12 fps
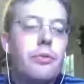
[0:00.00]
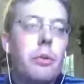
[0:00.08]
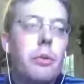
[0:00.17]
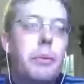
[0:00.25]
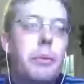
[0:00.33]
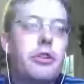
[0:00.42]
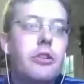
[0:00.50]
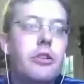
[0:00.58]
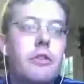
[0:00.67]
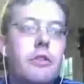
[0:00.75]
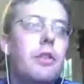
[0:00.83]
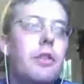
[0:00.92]
the
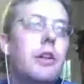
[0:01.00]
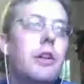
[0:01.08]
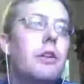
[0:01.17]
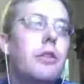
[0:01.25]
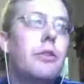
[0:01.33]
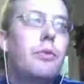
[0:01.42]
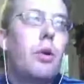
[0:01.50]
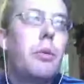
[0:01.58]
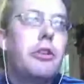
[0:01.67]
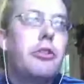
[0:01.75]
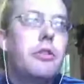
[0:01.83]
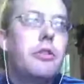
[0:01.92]
formation.
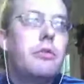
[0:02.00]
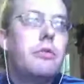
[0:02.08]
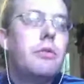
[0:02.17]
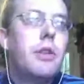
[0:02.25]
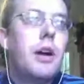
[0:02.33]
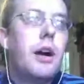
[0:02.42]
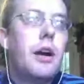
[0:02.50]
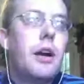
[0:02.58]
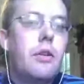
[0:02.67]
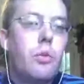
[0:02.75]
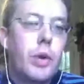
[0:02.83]
The formation